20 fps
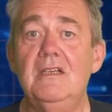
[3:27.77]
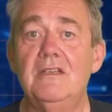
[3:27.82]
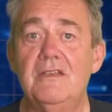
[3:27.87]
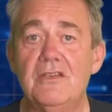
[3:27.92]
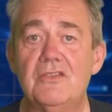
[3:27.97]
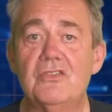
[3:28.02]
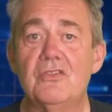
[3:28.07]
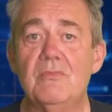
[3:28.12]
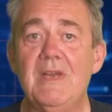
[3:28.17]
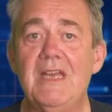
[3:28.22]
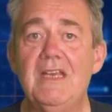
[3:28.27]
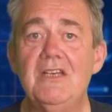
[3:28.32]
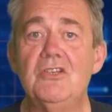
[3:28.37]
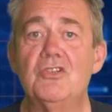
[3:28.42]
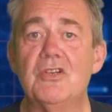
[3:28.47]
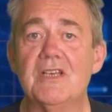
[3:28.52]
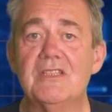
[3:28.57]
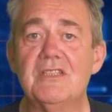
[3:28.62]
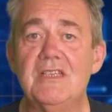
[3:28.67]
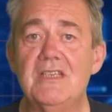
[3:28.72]
There's some
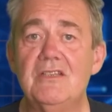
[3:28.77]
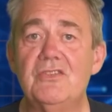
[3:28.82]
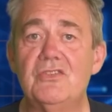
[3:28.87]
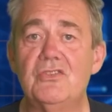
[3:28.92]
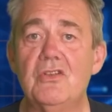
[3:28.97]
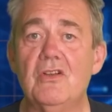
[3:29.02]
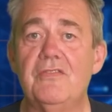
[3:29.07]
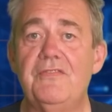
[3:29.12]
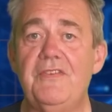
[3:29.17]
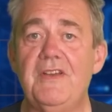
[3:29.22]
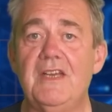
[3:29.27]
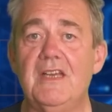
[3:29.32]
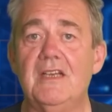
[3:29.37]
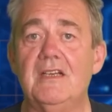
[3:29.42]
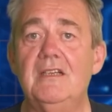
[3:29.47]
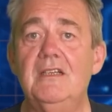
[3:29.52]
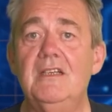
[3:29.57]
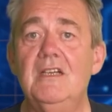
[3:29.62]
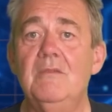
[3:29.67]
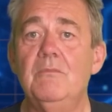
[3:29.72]
interesting stuff here,
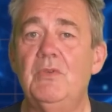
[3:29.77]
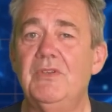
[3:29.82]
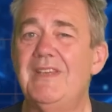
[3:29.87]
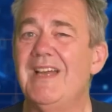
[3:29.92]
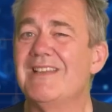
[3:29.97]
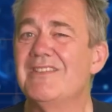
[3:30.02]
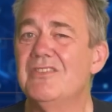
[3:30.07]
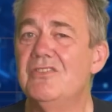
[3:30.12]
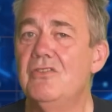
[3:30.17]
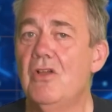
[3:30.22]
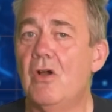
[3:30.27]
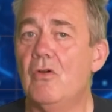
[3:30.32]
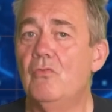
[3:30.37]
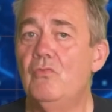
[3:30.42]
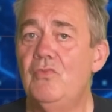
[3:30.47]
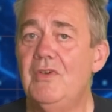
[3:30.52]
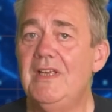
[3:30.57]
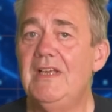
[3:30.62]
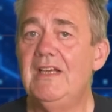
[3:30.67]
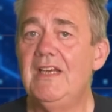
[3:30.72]
but that's not
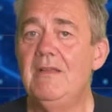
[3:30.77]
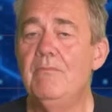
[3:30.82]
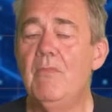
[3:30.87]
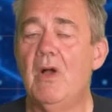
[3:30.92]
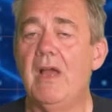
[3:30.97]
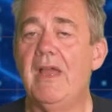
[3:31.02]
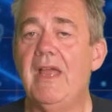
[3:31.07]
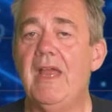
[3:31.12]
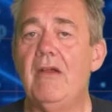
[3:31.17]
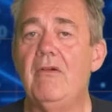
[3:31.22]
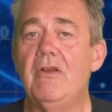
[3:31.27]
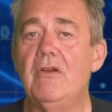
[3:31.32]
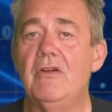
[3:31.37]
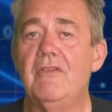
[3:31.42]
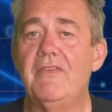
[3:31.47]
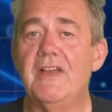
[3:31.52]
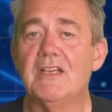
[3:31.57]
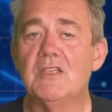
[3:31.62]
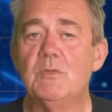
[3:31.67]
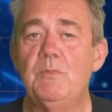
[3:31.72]
really my area
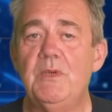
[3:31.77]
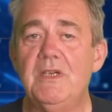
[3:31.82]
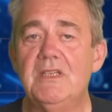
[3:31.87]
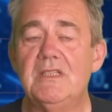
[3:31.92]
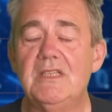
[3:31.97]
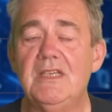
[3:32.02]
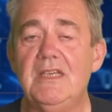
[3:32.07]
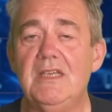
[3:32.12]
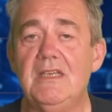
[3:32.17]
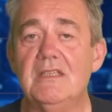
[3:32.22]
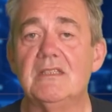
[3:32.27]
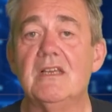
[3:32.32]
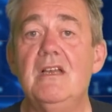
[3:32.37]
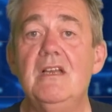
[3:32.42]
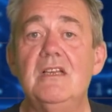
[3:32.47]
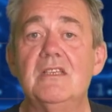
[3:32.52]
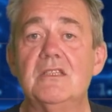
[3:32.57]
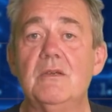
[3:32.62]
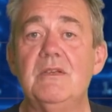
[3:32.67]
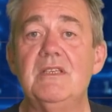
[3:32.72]
of expertise.
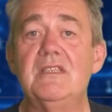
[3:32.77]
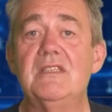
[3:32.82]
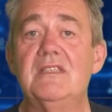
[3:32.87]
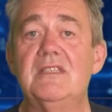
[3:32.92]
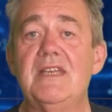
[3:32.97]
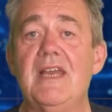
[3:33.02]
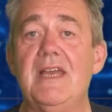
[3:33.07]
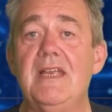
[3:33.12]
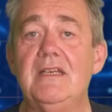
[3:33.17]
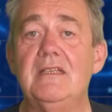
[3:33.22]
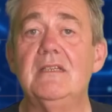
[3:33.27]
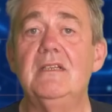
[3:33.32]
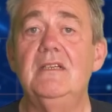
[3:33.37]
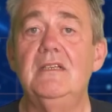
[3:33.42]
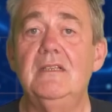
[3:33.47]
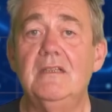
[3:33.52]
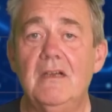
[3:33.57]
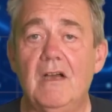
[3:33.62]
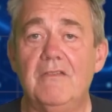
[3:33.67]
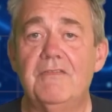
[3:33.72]
So instead
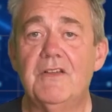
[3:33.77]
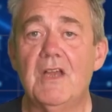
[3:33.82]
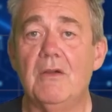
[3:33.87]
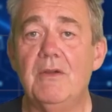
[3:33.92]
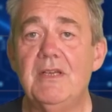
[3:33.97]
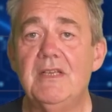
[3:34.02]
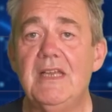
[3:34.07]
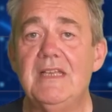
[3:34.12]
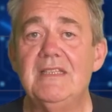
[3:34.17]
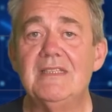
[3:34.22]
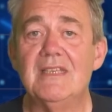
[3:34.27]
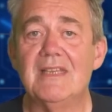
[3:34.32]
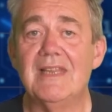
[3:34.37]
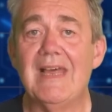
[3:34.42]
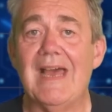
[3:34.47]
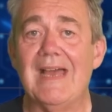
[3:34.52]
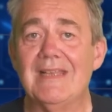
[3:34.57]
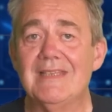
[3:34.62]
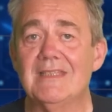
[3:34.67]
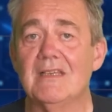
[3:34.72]
of going into
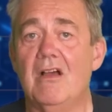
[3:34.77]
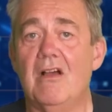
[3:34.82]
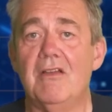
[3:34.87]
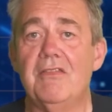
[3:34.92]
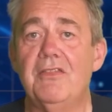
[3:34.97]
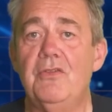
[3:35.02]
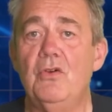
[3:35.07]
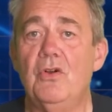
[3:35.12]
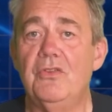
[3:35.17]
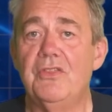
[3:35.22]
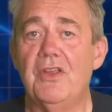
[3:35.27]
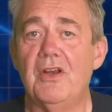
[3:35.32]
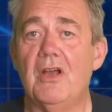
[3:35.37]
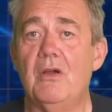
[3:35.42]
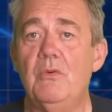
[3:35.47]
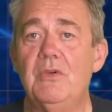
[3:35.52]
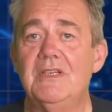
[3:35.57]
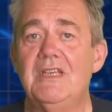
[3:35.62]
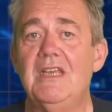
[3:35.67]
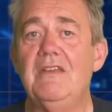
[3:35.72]
that, I thought that I
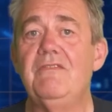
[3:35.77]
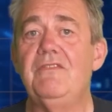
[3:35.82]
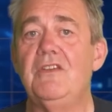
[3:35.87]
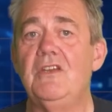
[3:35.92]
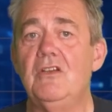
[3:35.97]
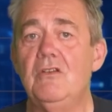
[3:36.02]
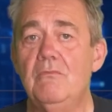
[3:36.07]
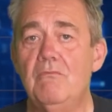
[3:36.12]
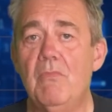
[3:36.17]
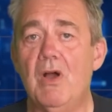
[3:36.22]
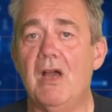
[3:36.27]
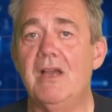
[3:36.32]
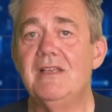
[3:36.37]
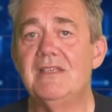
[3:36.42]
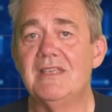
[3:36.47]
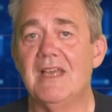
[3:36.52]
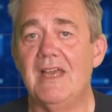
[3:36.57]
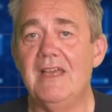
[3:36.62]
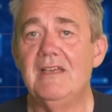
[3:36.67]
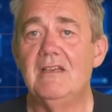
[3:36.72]
would give you my
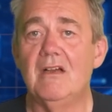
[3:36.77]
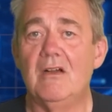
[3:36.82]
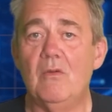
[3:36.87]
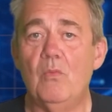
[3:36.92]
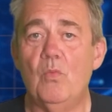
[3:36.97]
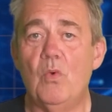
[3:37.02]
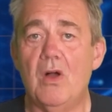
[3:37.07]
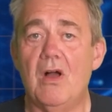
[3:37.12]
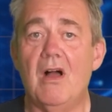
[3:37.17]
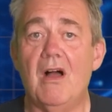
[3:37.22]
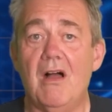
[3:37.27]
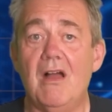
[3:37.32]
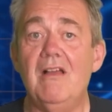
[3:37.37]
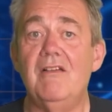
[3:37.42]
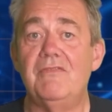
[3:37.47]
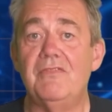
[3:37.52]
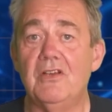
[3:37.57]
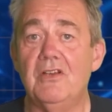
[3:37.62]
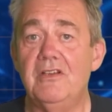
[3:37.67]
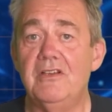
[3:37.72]
take on what I
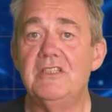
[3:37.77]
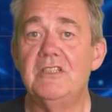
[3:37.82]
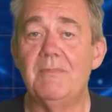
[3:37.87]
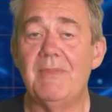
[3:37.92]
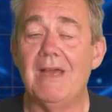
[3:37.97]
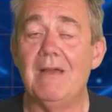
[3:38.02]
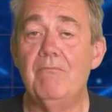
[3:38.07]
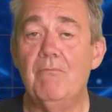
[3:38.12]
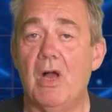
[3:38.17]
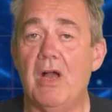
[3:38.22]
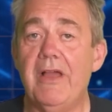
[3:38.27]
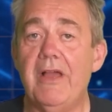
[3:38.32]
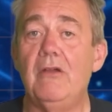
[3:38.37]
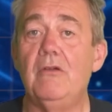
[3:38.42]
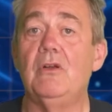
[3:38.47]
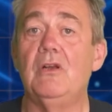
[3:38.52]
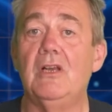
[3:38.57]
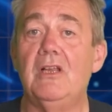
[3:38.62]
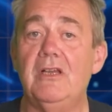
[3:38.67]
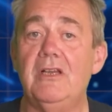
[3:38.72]
have learned about my
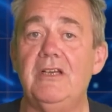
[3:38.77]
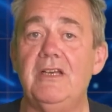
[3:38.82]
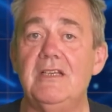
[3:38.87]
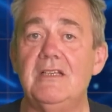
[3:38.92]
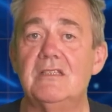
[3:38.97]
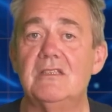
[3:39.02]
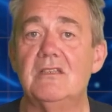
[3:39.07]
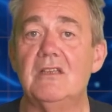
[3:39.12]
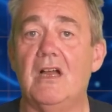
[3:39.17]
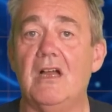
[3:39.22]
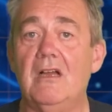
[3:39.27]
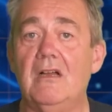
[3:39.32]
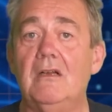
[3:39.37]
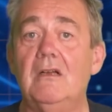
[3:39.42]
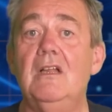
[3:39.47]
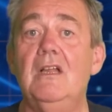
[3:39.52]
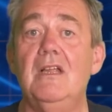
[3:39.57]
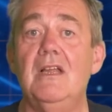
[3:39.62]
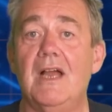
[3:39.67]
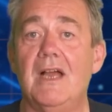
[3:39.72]
own learning
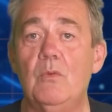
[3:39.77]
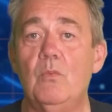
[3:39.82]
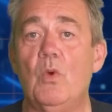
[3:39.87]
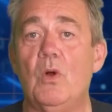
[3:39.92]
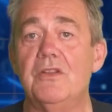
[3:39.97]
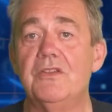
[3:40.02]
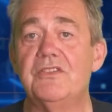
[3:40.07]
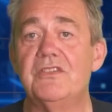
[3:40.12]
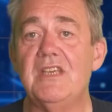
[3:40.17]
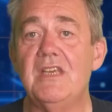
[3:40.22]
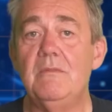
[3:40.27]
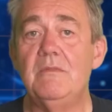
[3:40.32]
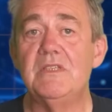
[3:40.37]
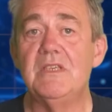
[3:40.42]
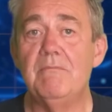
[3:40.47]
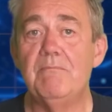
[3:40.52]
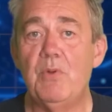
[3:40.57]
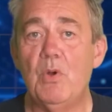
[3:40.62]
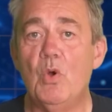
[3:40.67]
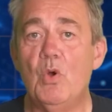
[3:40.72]
style and what seems
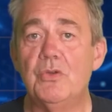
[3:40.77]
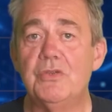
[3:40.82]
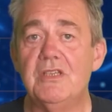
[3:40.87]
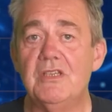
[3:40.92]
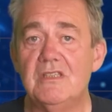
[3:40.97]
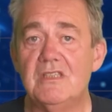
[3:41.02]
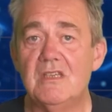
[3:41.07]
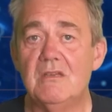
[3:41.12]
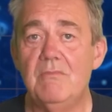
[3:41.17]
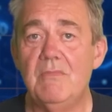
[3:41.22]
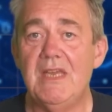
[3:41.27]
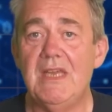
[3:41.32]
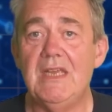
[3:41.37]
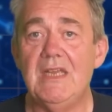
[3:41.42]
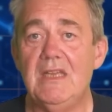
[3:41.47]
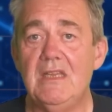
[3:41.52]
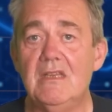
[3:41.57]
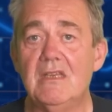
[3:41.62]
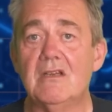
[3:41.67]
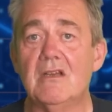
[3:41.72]
important to
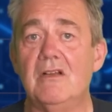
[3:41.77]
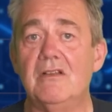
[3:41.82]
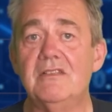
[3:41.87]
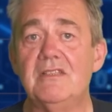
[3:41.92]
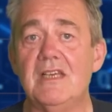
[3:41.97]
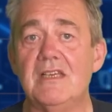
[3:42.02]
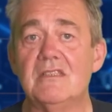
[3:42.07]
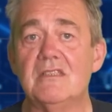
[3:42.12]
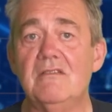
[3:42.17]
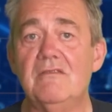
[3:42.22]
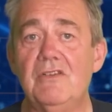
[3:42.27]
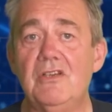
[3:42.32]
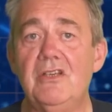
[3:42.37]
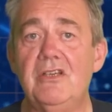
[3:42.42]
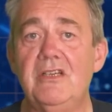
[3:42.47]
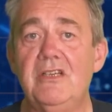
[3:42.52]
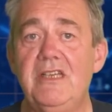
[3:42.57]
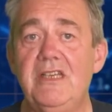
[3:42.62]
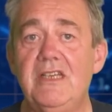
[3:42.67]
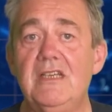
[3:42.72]
me in the context of
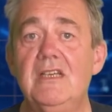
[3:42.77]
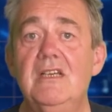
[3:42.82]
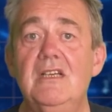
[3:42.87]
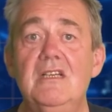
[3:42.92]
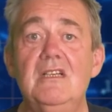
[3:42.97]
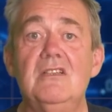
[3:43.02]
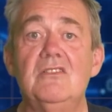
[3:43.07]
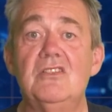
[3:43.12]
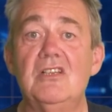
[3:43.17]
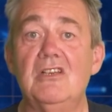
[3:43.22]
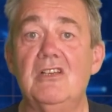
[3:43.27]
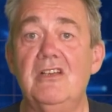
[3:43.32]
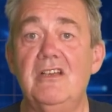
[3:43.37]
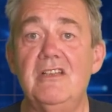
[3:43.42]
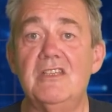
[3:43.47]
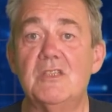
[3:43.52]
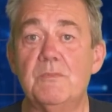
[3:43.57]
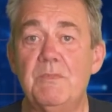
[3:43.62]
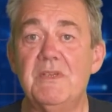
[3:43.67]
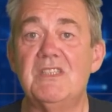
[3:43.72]
learning to
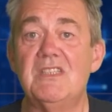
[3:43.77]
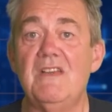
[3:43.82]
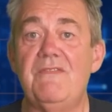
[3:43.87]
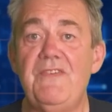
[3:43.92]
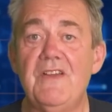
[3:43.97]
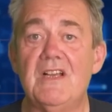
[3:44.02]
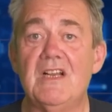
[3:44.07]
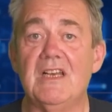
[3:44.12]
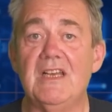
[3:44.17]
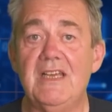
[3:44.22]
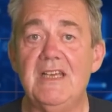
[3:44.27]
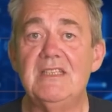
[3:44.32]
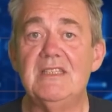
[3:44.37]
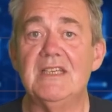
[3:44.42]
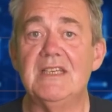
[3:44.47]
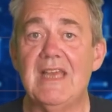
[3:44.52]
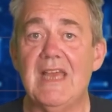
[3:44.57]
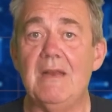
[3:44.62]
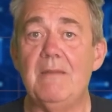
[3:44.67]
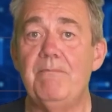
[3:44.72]
learn specifically
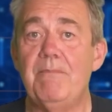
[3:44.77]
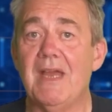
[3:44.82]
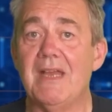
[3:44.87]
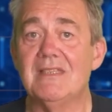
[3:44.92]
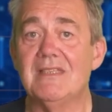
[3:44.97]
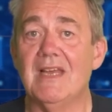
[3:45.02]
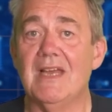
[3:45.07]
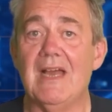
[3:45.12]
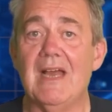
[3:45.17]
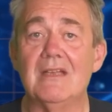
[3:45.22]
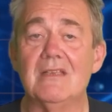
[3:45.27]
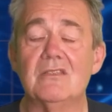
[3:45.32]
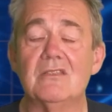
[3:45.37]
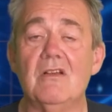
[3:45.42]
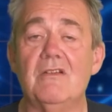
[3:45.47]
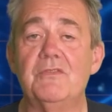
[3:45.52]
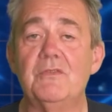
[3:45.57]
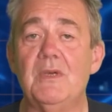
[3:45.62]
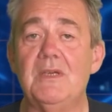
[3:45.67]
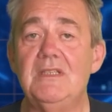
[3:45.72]
to get better at
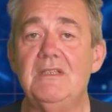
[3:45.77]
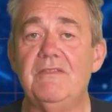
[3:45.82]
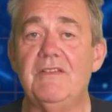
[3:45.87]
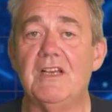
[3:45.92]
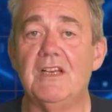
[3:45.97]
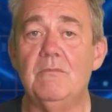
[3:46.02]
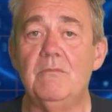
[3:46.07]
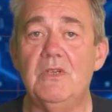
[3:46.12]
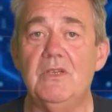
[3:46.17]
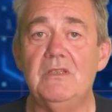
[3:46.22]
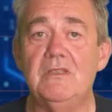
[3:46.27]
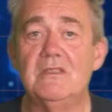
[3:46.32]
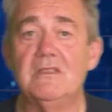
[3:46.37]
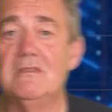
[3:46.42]
software development.